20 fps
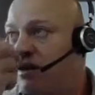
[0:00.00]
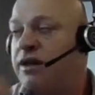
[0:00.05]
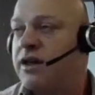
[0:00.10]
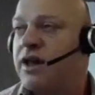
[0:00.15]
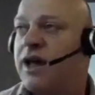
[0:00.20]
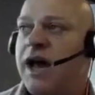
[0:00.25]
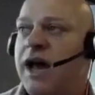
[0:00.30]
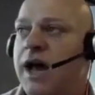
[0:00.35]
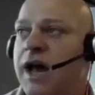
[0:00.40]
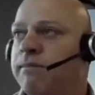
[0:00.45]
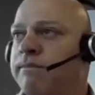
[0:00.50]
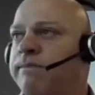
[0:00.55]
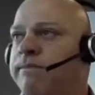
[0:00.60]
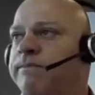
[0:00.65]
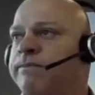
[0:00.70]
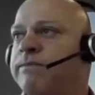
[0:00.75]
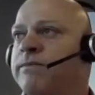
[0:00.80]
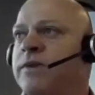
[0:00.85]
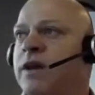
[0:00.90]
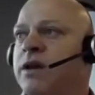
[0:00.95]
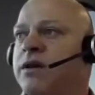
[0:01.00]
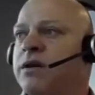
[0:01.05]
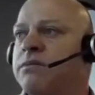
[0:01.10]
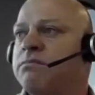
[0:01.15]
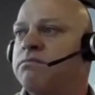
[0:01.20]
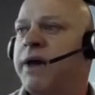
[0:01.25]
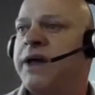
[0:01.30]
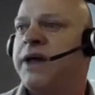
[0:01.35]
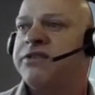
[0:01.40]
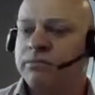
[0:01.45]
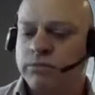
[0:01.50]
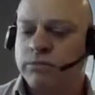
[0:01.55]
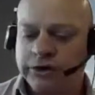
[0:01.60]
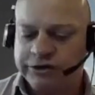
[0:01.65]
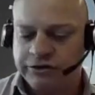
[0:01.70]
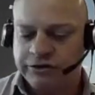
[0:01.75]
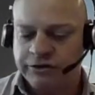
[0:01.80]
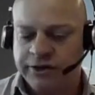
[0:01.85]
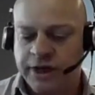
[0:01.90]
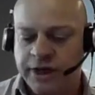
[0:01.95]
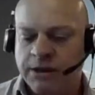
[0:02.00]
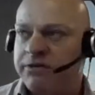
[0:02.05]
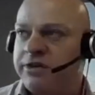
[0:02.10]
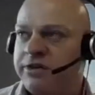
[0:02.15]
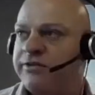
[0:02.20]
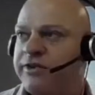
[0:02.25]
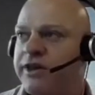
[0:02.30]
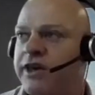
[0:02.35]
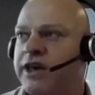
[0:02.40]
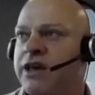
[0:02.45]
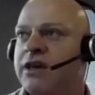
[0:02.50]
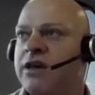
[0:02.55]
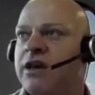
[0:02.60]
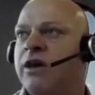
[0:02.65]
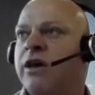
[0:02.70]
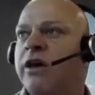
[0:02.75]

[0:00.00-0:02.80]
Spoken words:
amounts of moisture in the atmosphere.